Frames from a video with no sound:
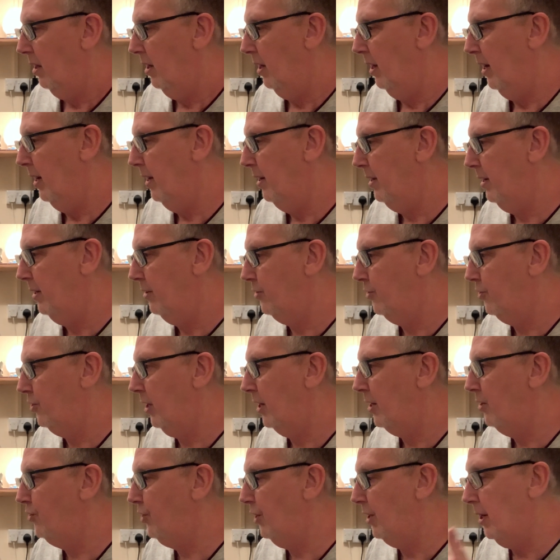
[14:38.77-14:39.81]
and it's
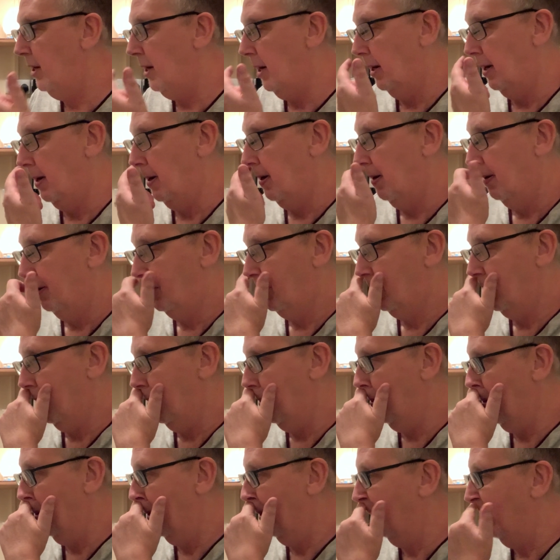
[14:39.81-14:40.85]
changing colour,
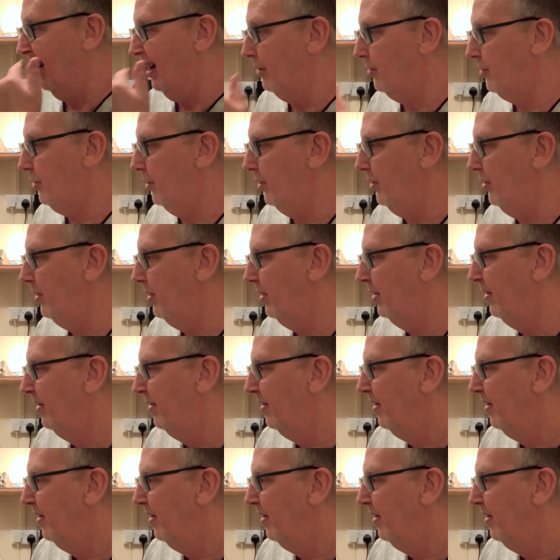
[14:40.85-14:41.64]
so that's good.